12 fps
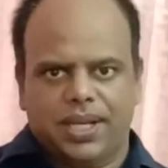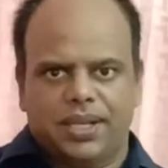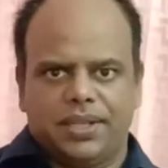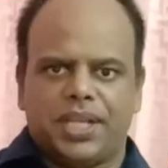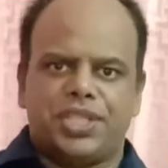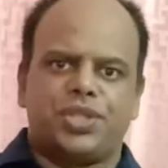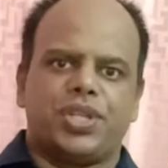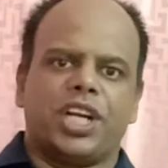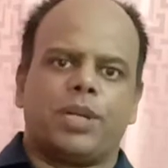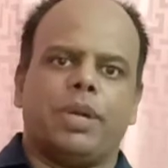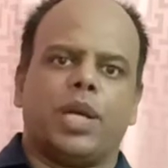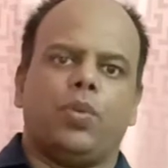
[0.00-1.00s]
Ladies and
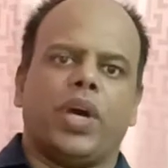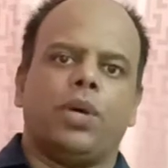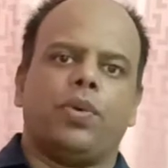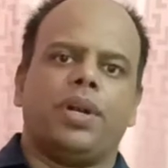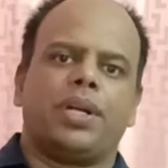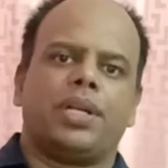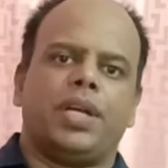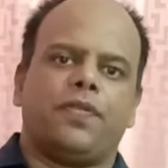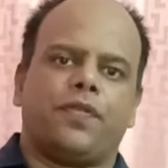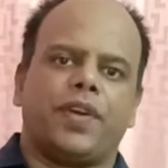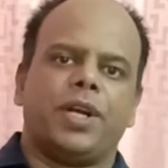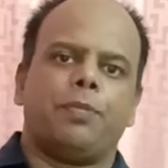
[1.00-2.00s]
gentlemen, whenever
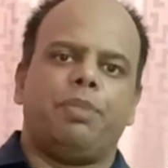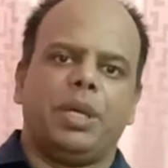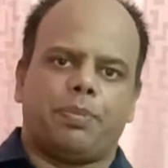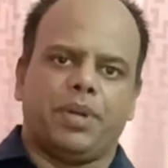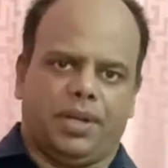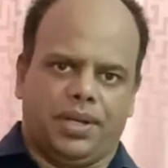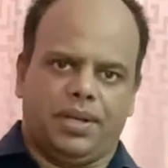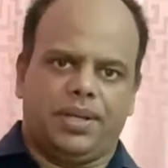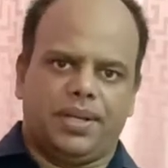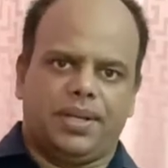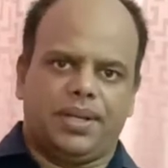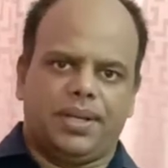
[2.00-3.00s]
different people,
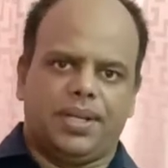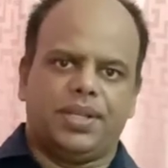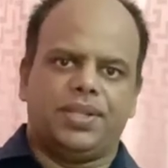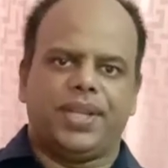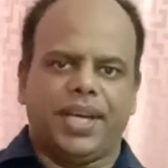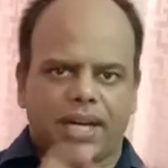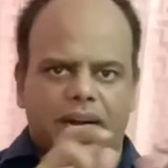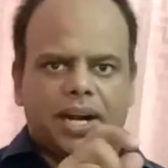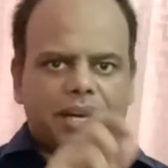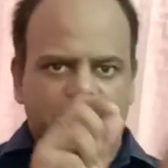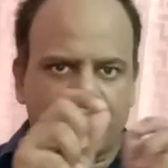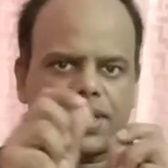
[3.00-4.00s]
they
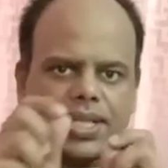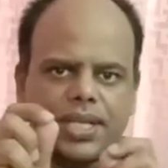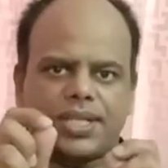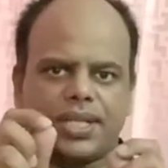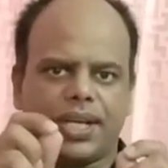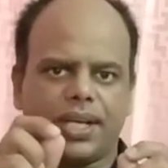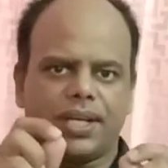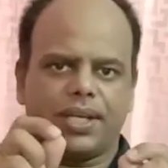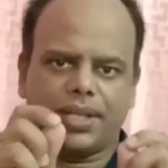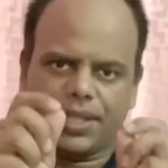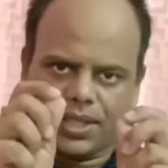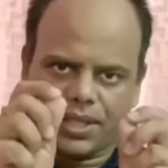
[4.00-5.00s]
are discussing
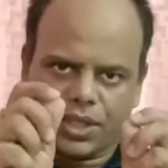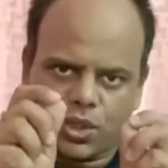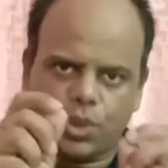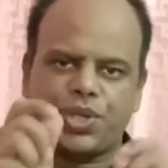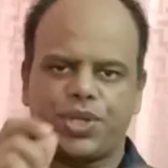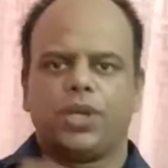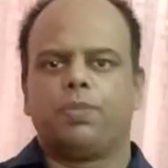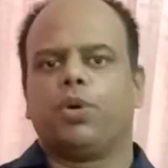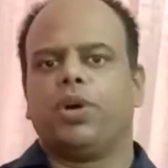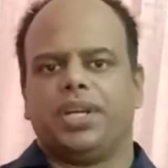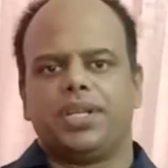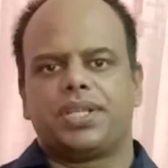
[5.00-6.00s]
crucial
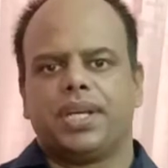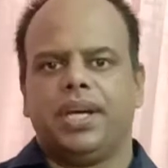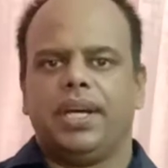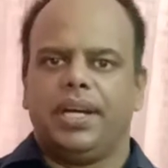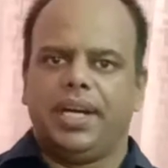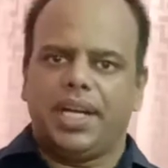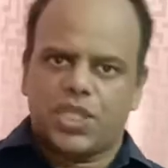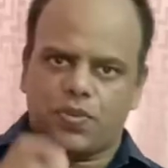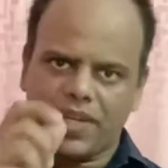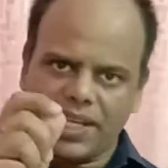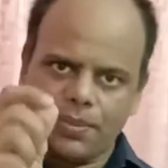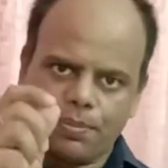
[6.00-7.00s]
points, it is
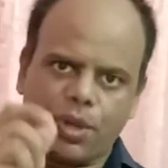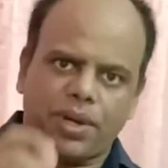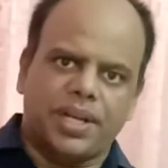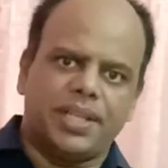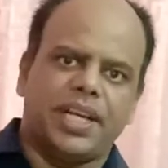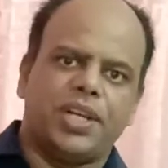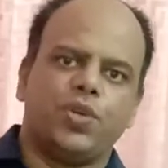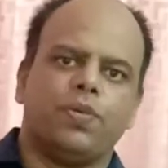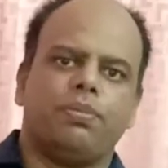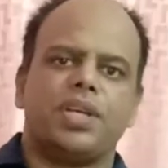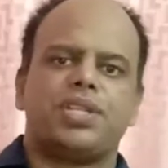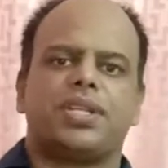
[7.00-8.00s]
very important that you
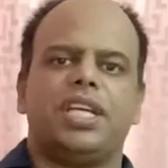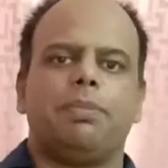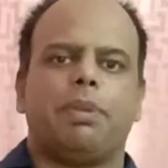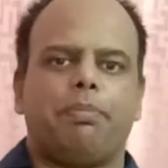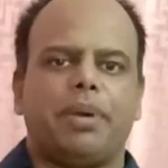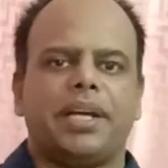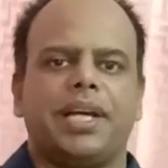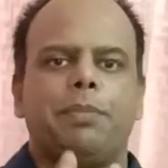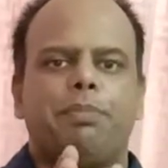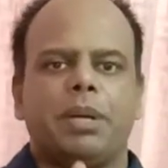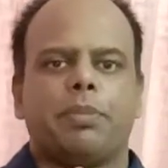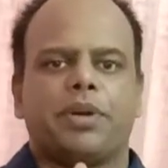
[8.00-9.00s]
must keep a pen and
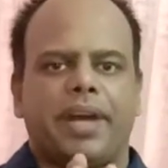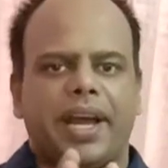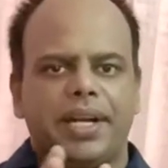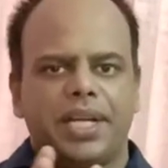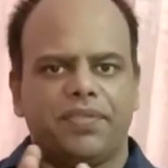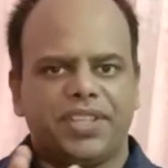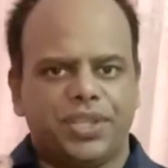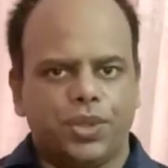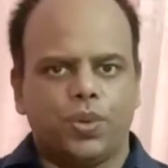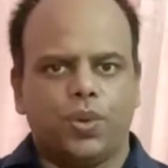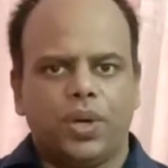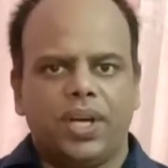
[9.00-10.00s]
paper handy with
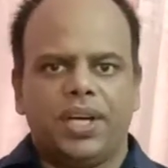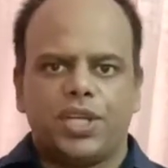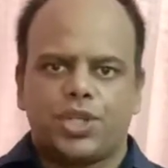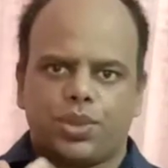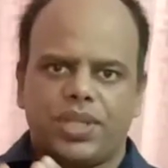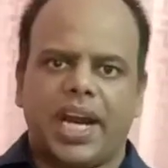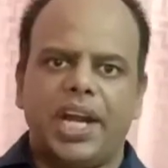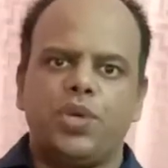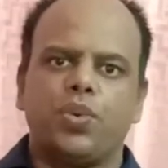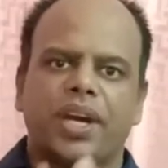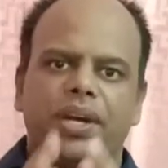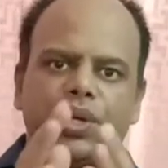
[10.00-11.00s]
you so that
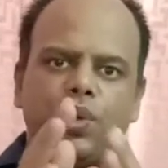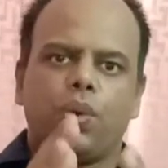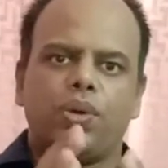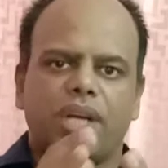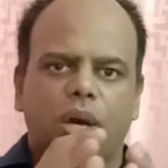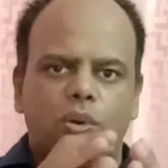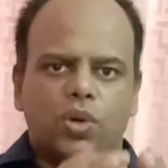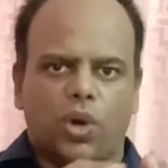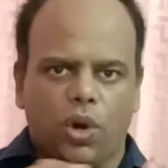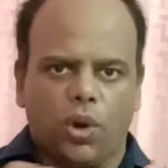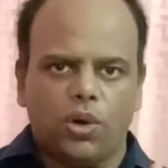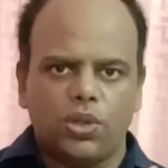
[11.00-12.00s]
you can note down
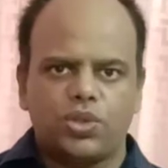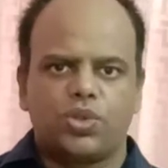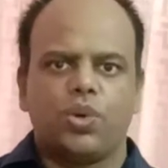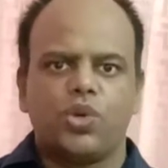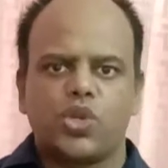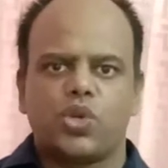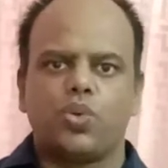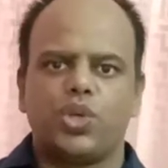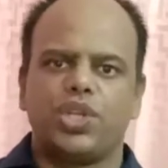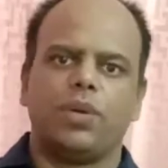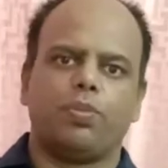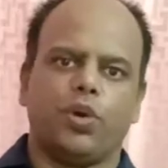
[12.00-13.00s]
all those
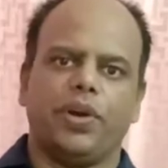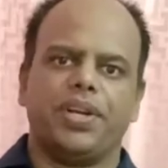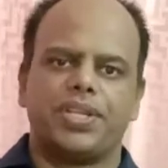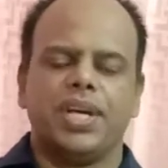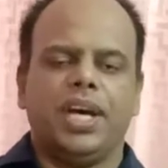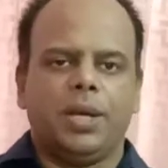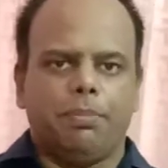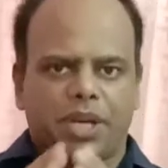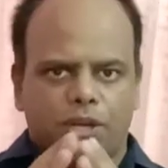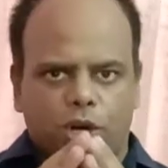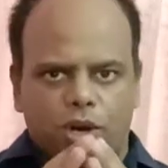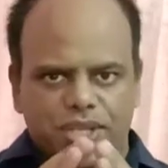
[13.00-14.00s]
crucial points,
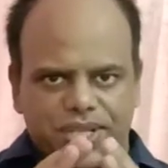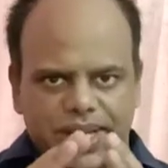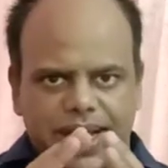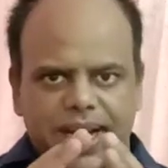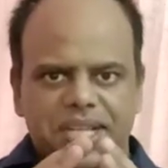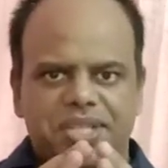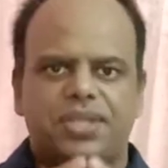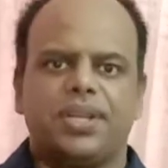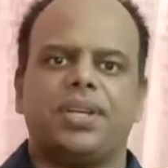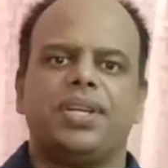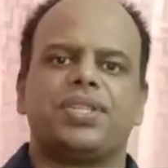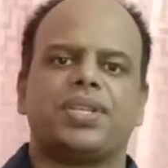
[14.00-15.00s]
because as
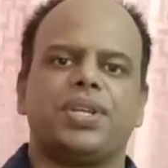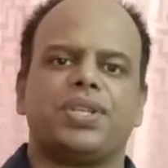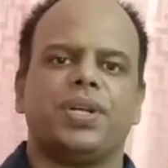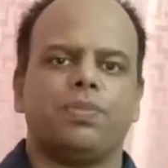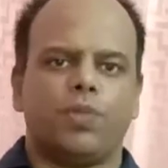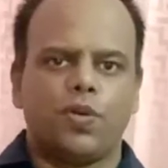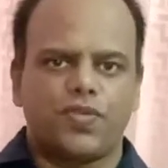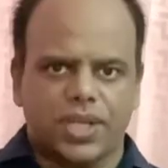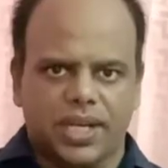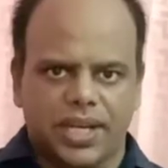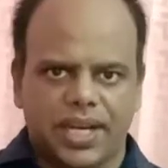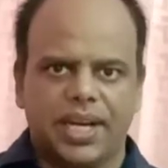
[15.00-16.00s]
the discussion moves
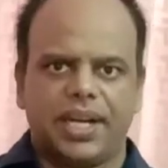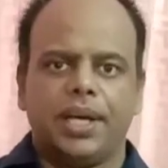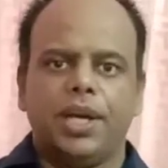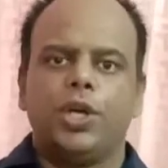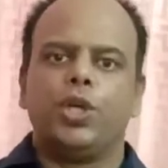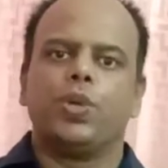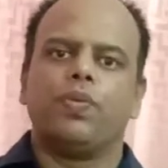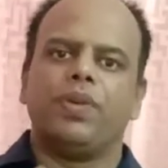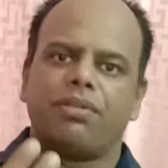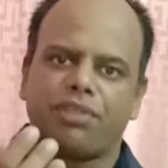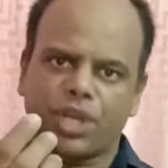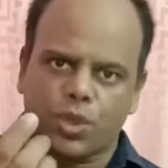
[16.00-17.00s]
ahead, you
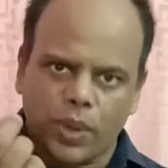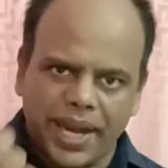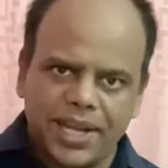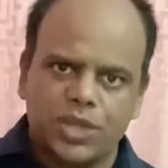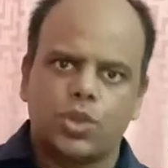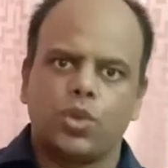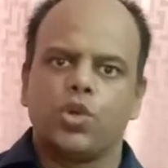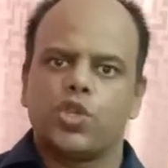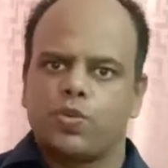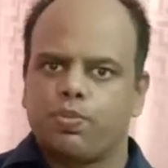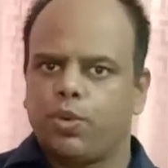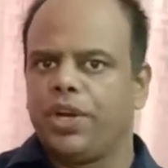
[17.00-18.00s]
will require
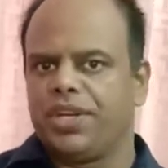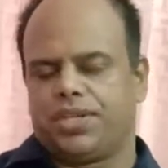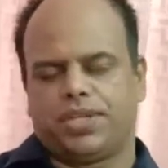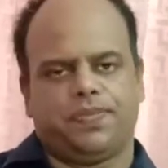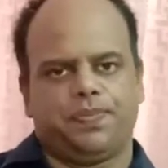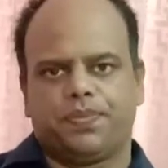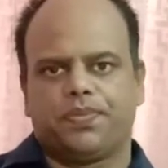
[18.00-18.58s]
those points.